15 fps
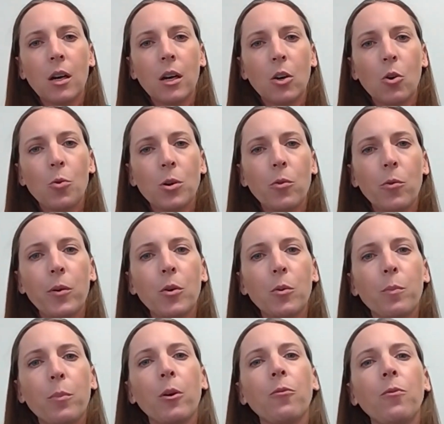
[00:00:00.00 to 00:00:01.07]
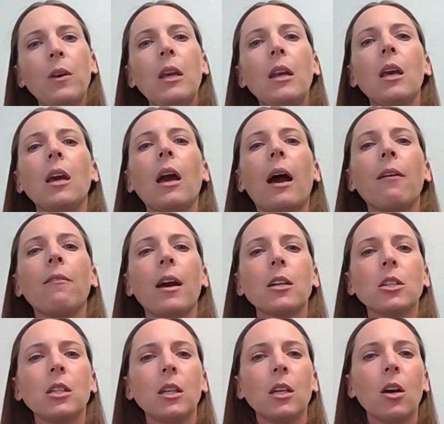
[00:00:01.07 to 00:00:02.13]
corn oil per feeding. I've
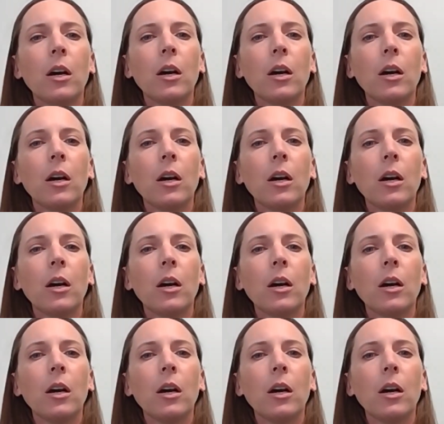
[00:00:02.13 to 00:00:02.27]
actually